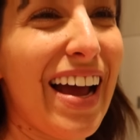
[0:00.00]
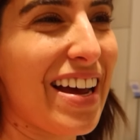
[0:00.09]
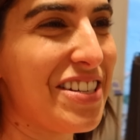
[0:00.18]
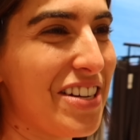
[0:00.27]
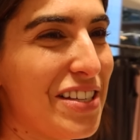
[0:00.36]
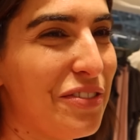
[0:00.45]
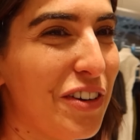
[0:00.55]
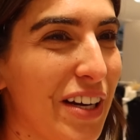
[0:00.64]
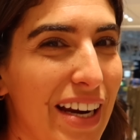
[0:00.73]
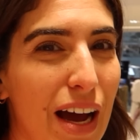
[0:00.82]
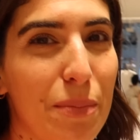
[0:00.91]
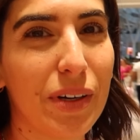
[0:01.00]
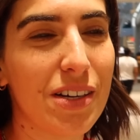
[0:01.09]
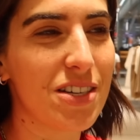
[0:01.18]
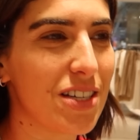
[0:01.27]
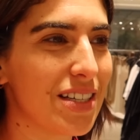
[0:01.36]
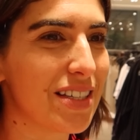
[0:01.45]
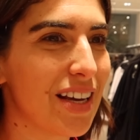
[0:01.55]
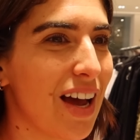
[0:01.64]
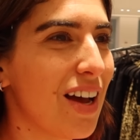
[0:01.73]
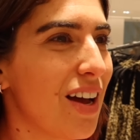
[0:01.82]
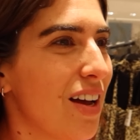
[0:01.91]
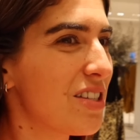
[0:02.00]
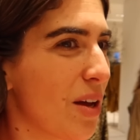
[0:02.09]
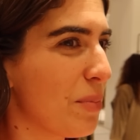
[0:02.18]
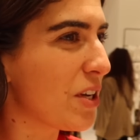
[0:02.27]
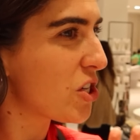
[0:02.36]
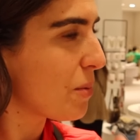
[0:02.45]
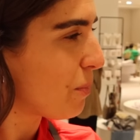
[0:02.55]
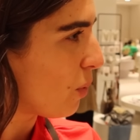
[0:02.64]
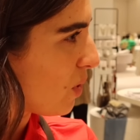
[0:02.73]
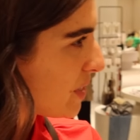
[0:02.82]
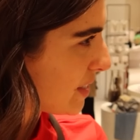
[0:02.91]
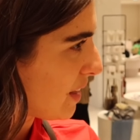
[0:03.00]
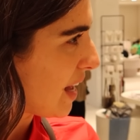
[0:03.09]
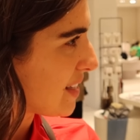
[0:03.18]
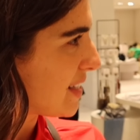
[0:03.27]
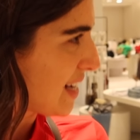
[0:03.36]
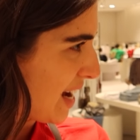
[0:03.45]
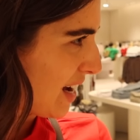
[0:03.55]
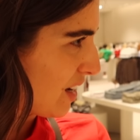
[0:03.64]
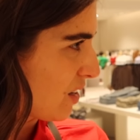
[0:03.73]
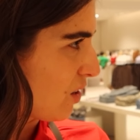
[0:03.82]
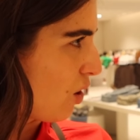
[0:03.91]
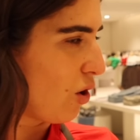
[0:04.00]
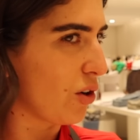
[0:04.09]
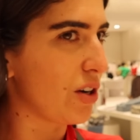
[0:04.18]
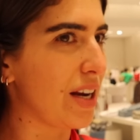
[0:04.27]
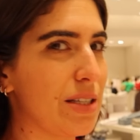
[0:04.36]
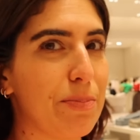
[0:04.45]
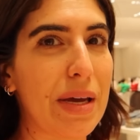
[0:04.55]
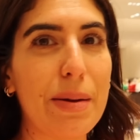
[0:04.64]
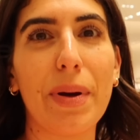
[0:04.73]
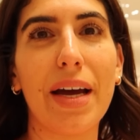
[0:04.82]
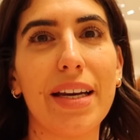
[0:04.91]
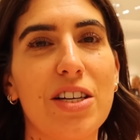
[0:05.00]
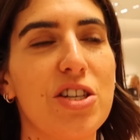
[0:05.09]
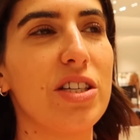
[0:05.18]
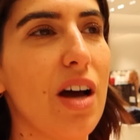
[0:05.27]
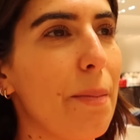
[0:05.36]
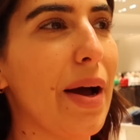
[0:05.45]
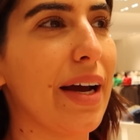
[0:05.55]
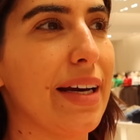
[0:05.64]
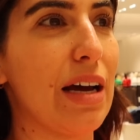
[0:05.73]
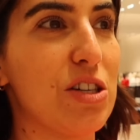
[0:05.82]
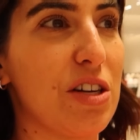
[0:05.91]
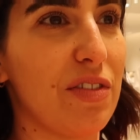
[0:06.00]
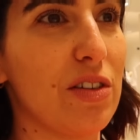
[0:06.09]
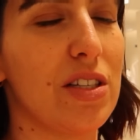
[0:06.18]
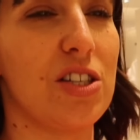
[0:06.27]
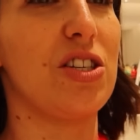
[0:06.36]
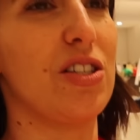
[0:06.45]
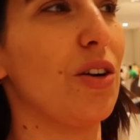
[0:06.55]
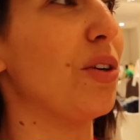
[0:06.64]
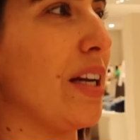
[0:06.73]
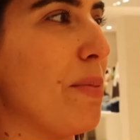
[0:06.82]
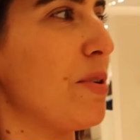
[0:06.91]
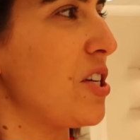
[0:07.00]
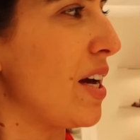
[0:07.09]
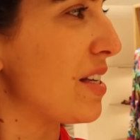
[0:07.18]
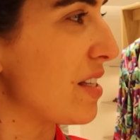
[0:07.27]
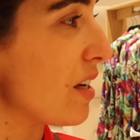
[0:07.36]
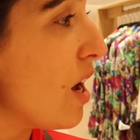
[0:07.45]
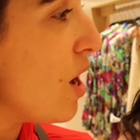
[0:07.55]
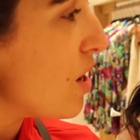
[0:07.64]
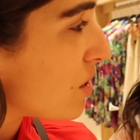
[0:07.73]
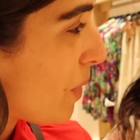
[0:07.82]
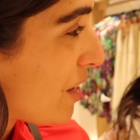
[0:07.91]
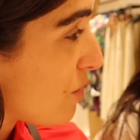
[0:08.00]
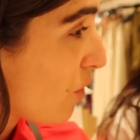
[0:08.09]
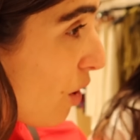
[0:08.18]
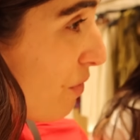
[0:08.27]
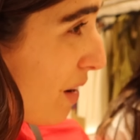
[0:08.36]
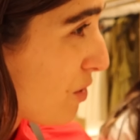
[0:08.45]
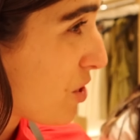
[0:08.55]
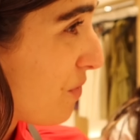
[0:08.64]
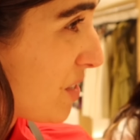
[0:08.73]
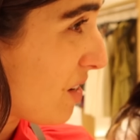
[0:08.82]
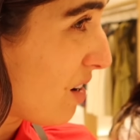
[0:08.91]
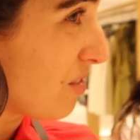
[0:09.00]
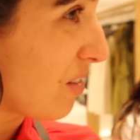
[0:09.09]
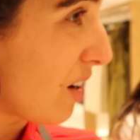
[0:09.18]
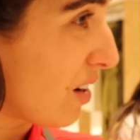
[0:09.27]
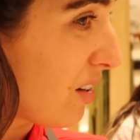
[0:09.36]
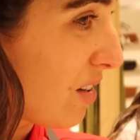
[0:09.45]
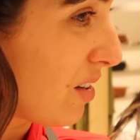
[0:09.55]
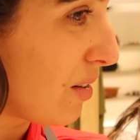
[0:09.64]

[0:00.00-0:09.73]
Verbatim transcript: Esha's freaking out because she's something she bought still has the tag, tag on and been painted, and she's come back and now she feels like she's stolen it but she hasn't. So wait, you've got a voucher for Zara? Yes,